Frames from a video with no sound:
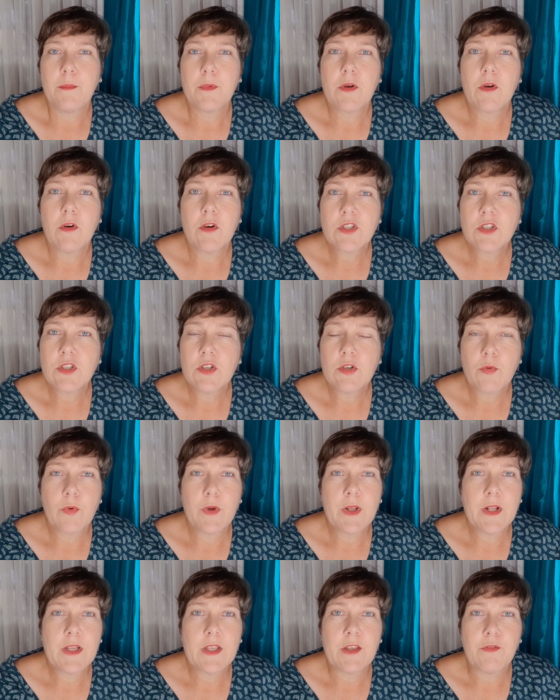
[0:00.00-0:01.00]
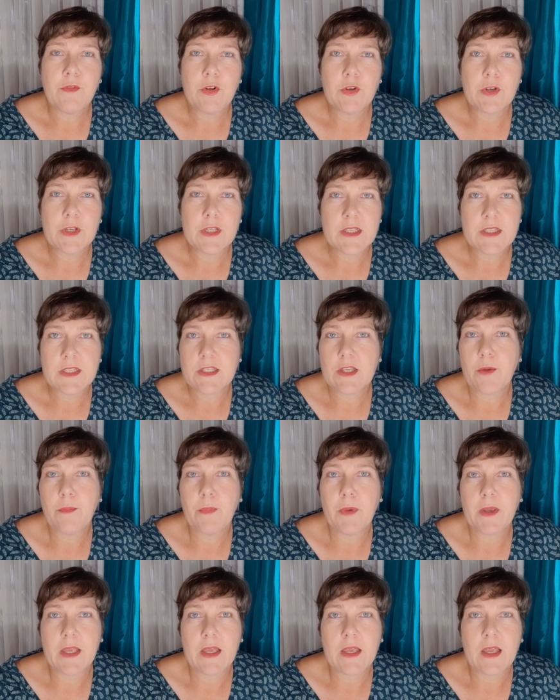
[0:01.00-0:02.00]
Castor oil, if you look at the
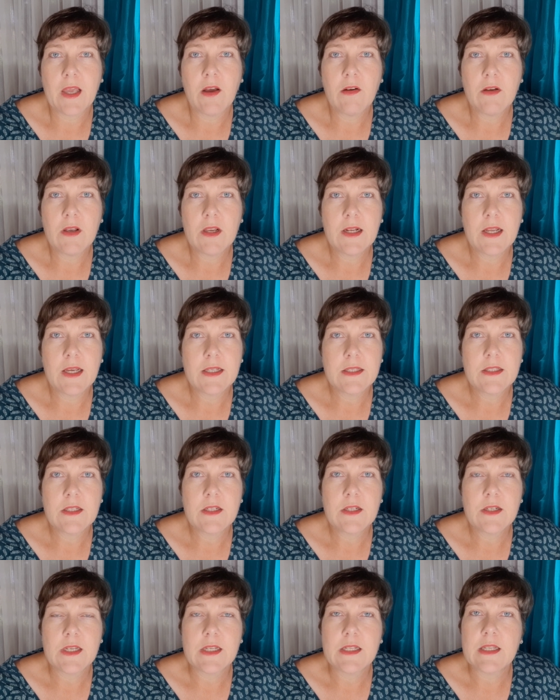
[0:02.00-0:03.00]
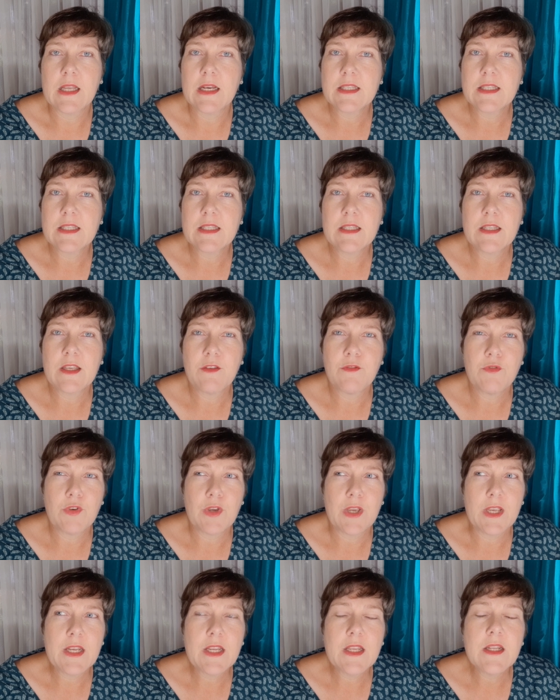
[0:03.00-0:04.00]
soap making calculator, it doesn't give
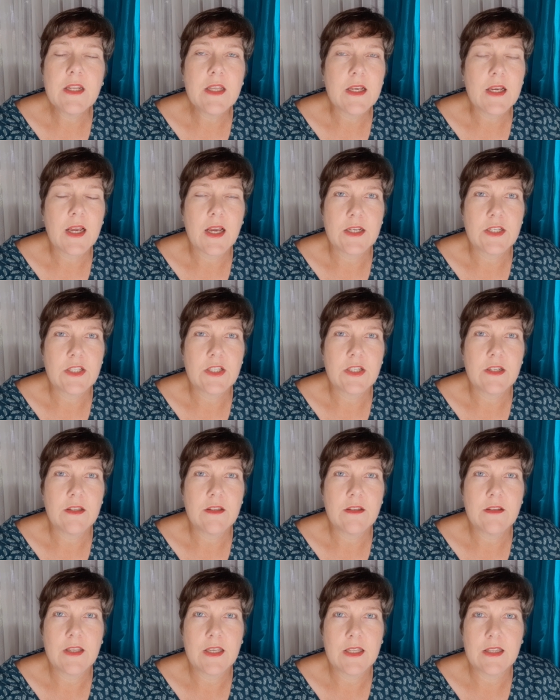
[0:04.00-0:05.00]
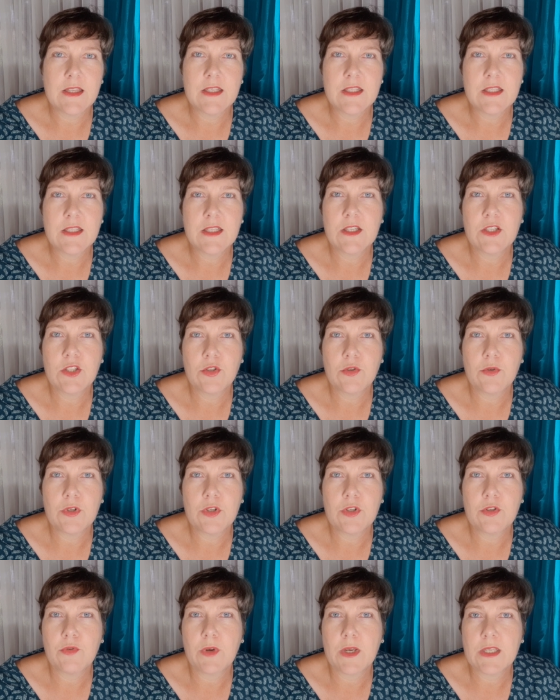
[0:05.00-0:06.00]
you any indication that this thing is going
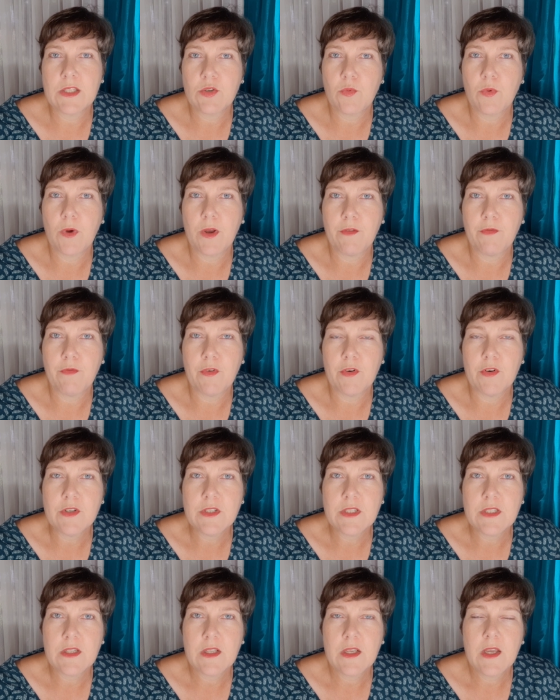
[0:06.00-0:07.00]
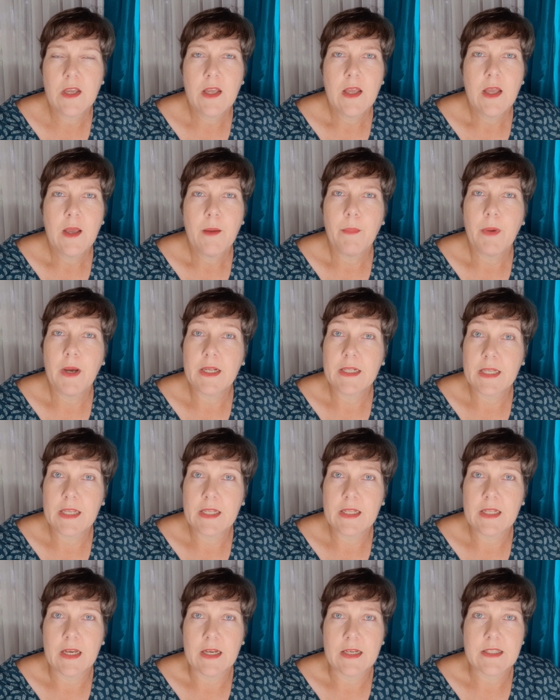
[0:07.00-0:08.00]
to trace quite fast, but
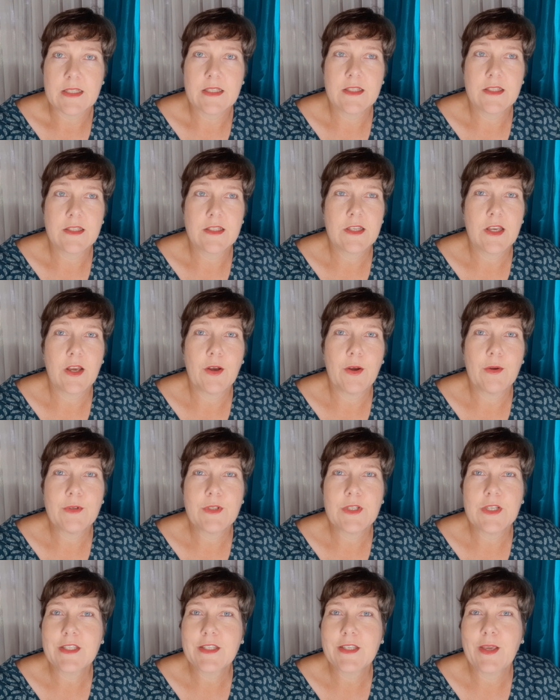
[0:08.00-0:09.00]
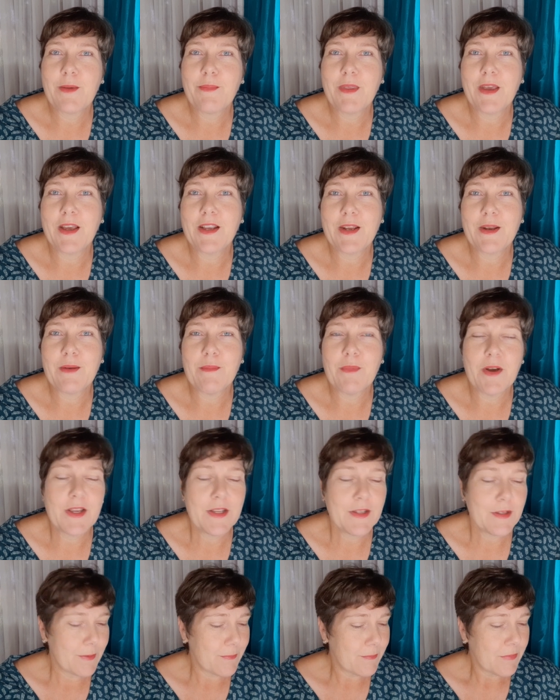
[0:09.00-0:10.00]
it does. So just keep that in
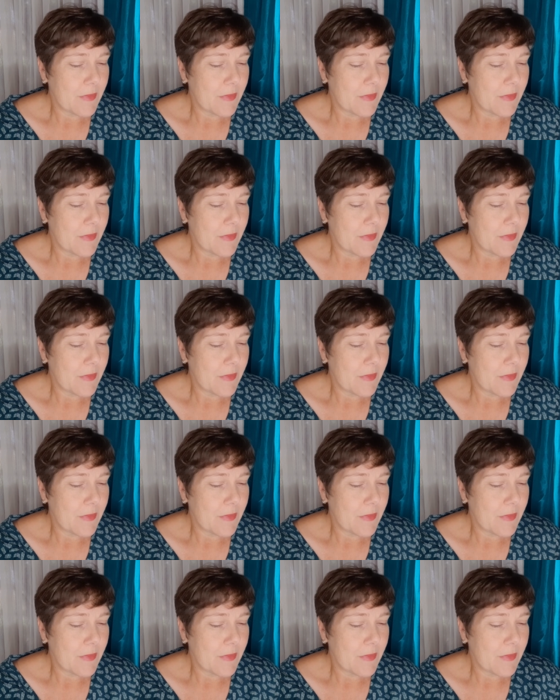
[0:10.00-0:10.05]
mind.